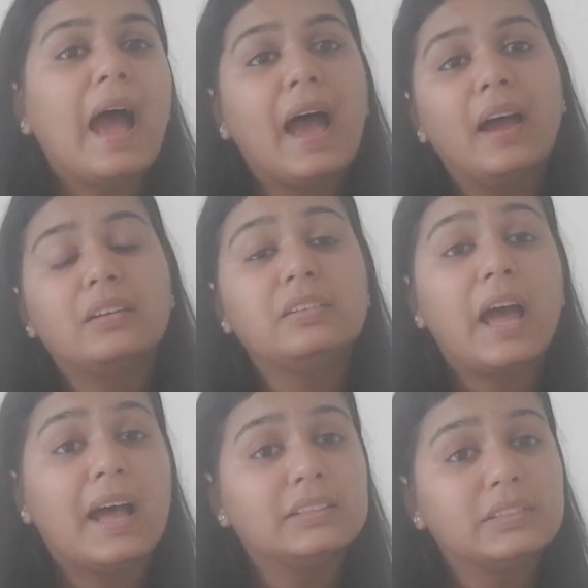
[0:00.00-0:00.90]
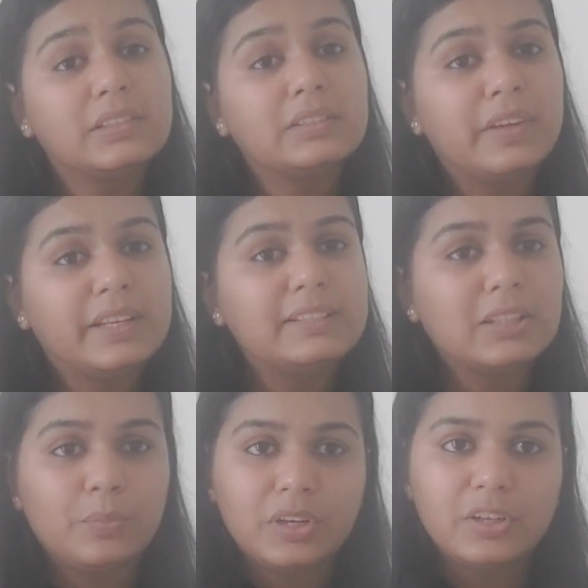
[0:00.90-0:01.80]
And as it is very
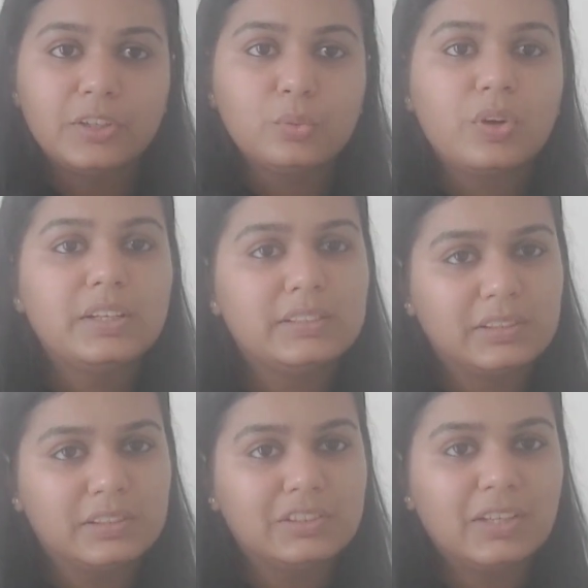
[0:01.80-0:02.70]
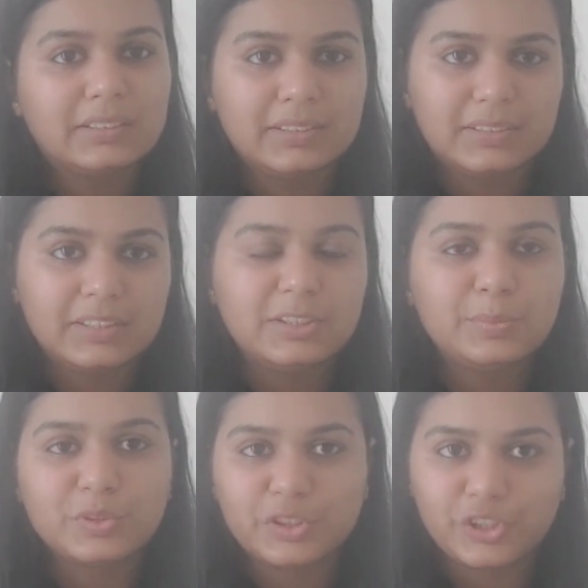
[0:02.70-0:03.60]
similar to a research assistant's
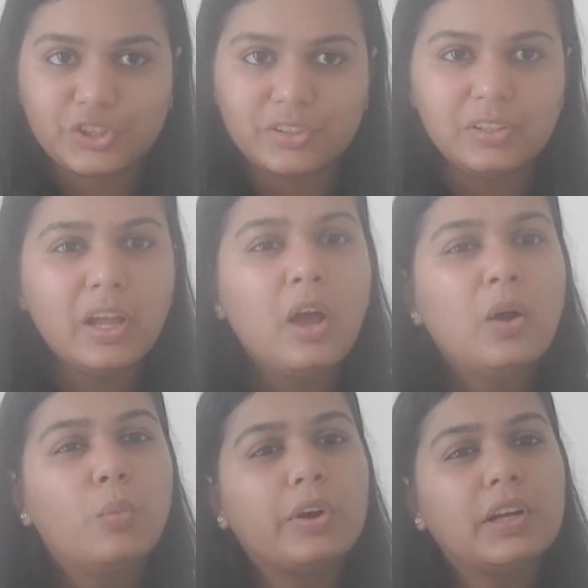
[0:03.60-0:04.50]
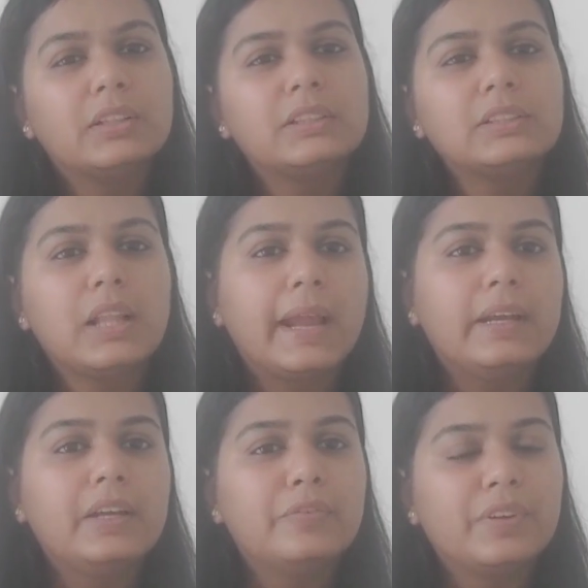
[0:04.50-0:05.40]
position, what are the
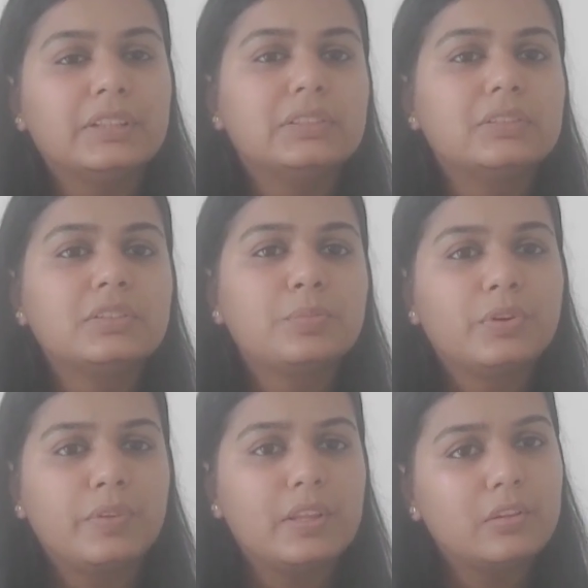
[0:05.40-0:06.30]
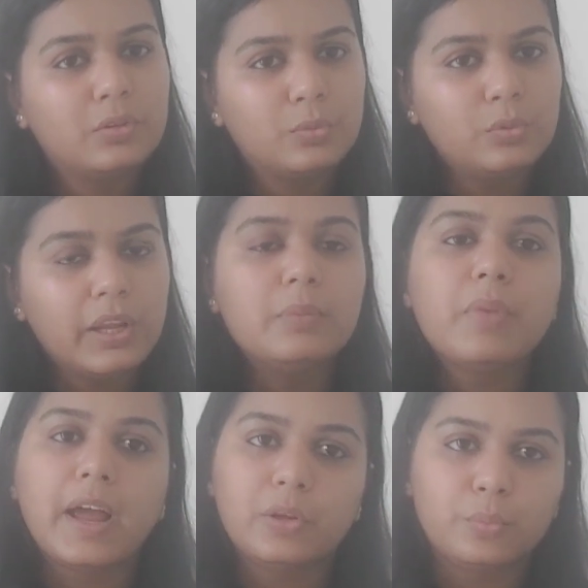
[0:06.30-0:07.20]
slight differences between the two in
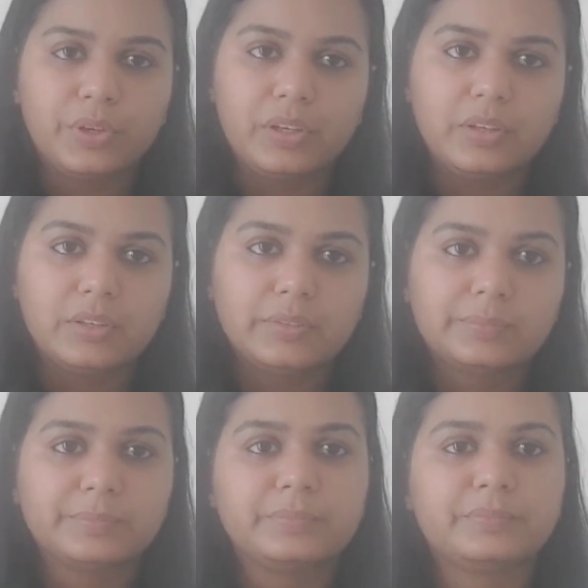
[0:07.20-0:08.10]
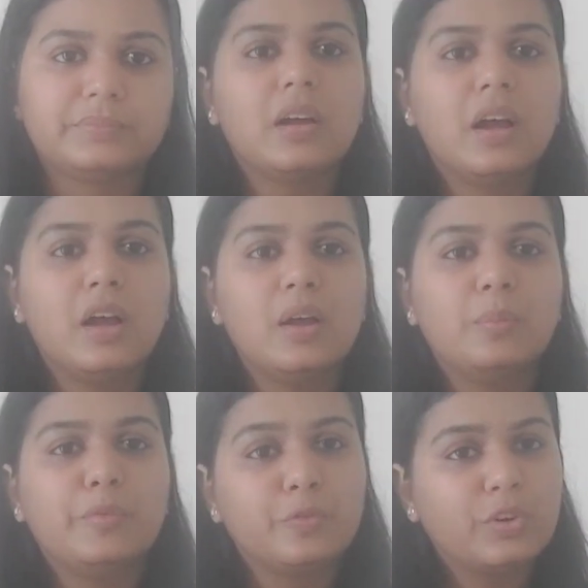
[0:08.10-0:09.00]
my opinion?
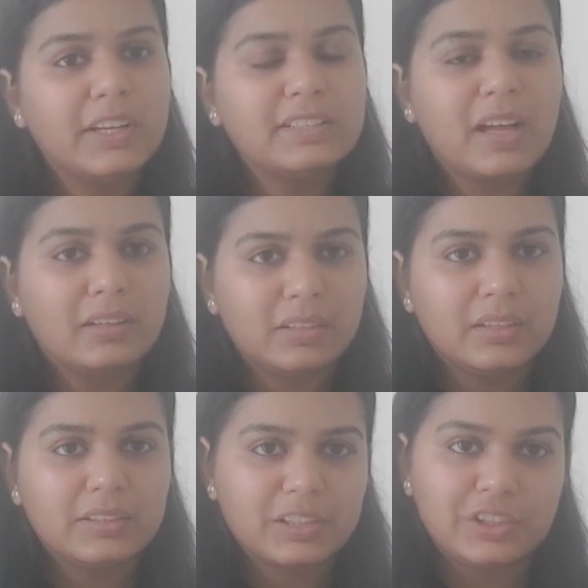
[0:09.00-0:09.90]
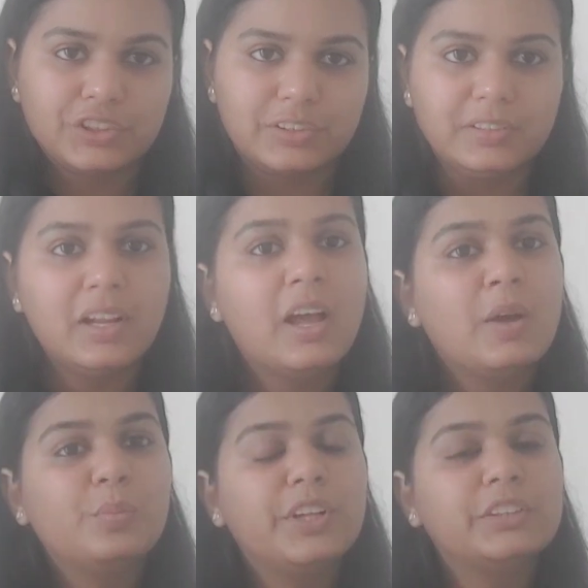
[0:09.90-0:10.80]
Before I start the discussion,
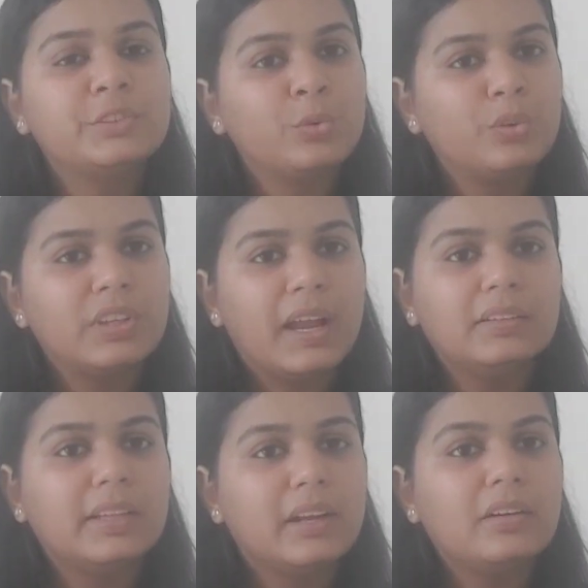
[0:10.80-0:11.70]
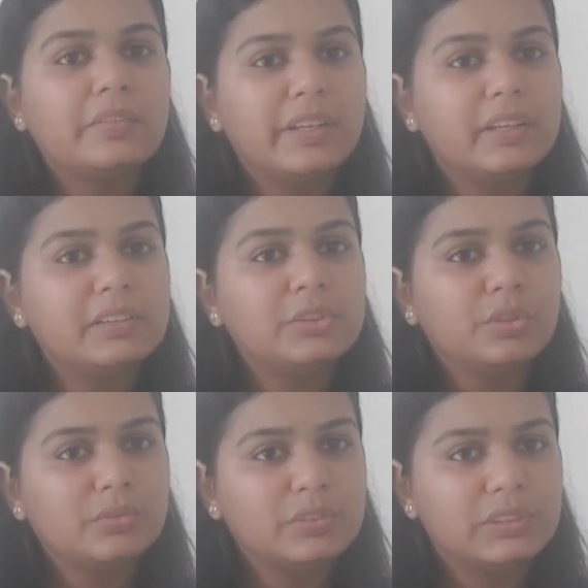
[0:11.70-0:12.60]
please note that there are various
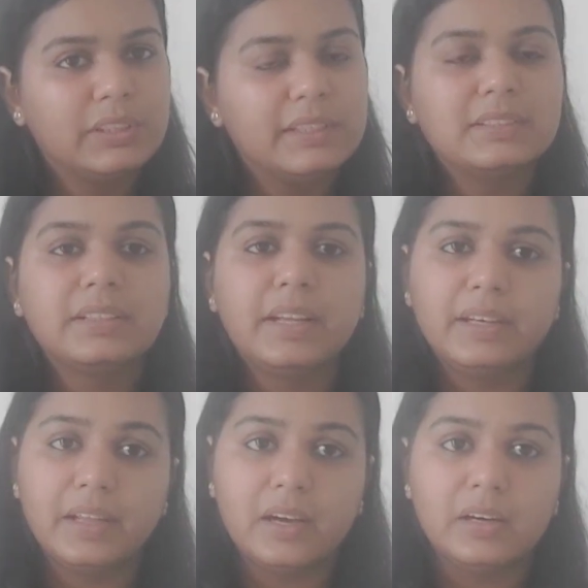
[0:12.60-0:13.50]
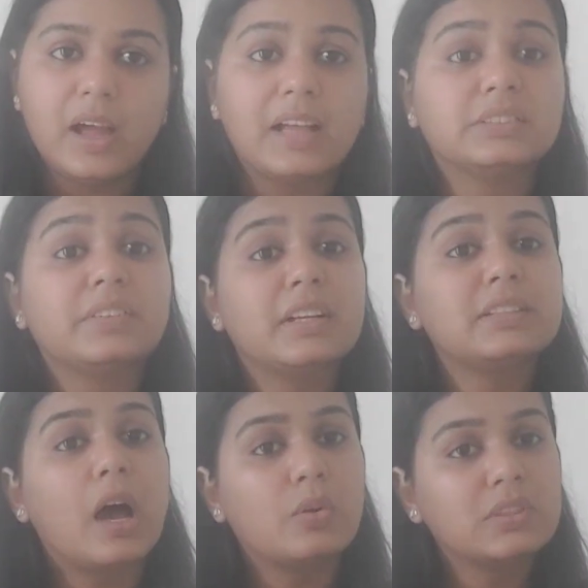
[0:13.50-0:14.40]
universities in India as well
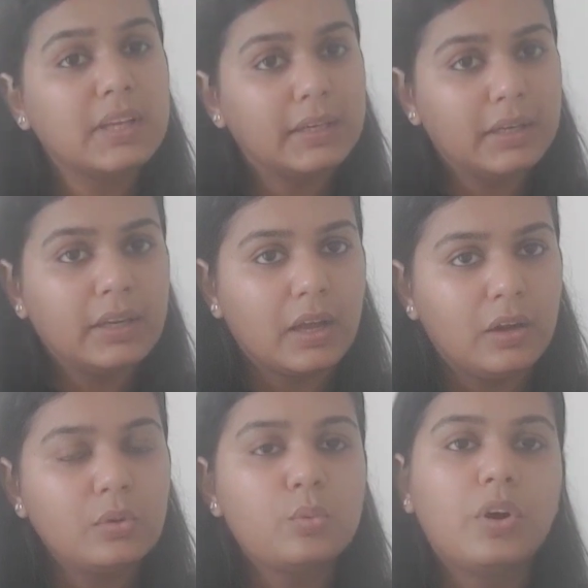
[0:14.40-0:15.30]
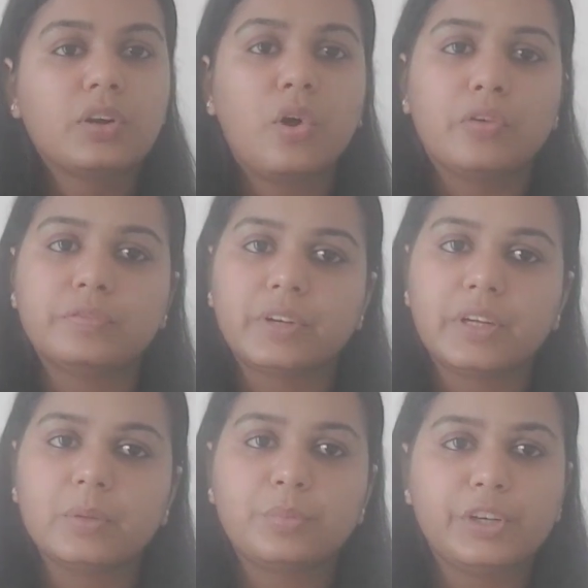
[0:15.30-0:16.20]
as outside India who are
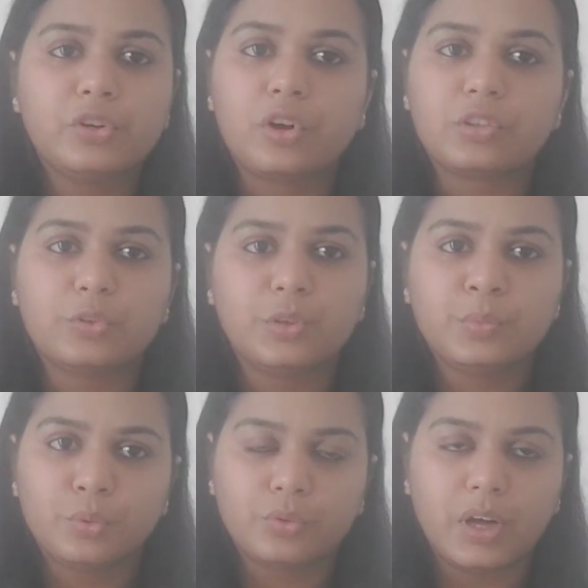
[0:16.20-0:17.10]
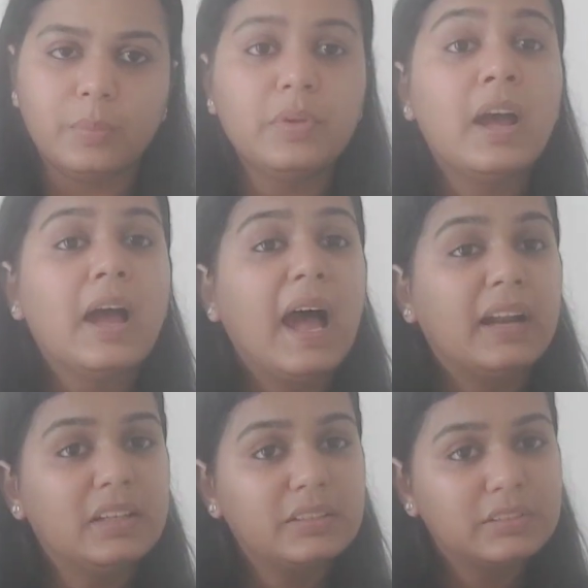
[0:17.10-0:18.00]
offering a pre-doctoral program
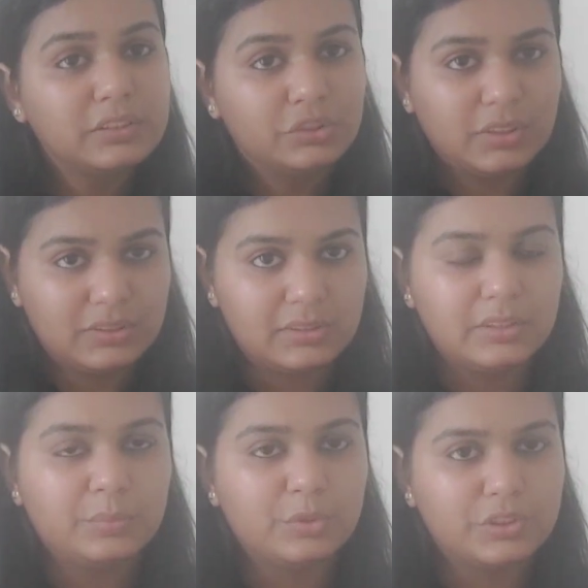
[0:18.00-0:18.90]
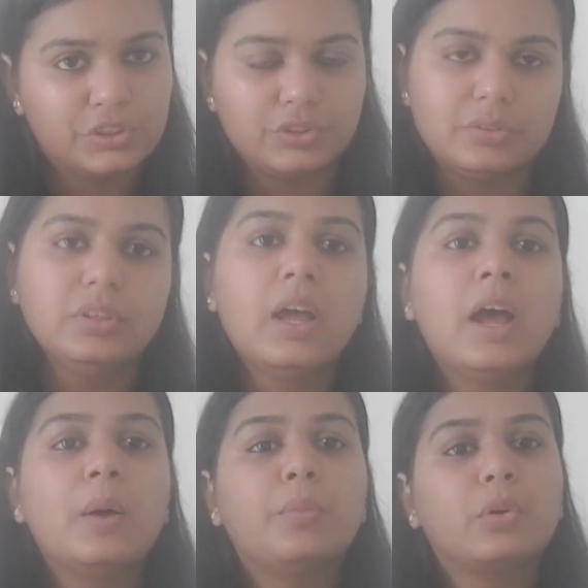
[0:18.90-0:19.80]
and a research assistant position.
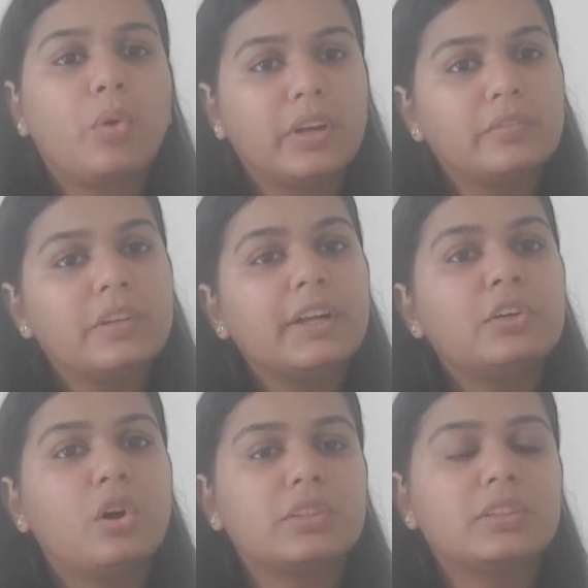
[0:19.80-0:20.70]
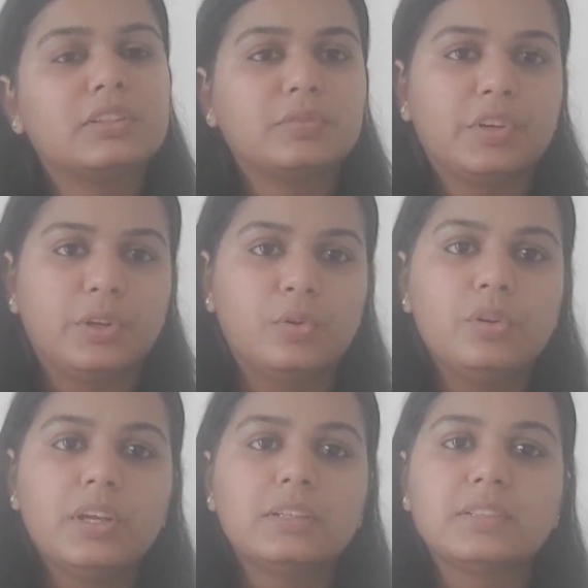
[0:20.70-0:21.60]
But whatever I talk in this video
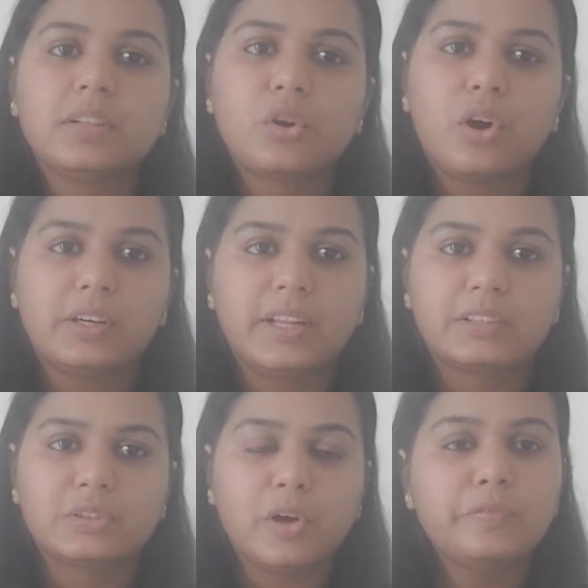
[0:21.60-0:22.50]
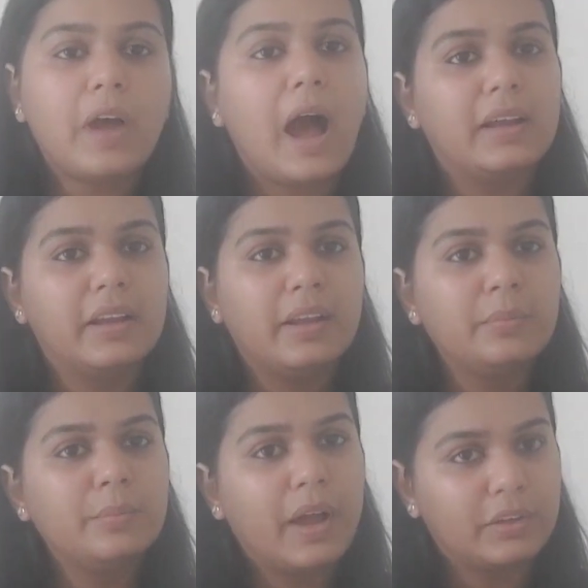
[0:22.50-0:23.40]
is in the context of
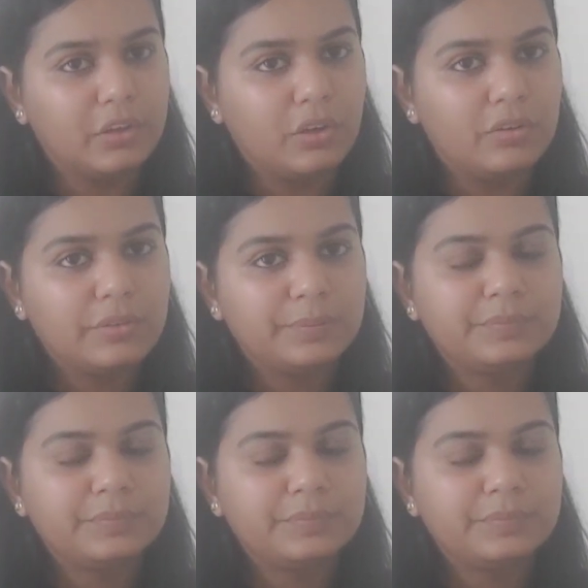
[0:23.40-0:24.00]
IIM Bangalore.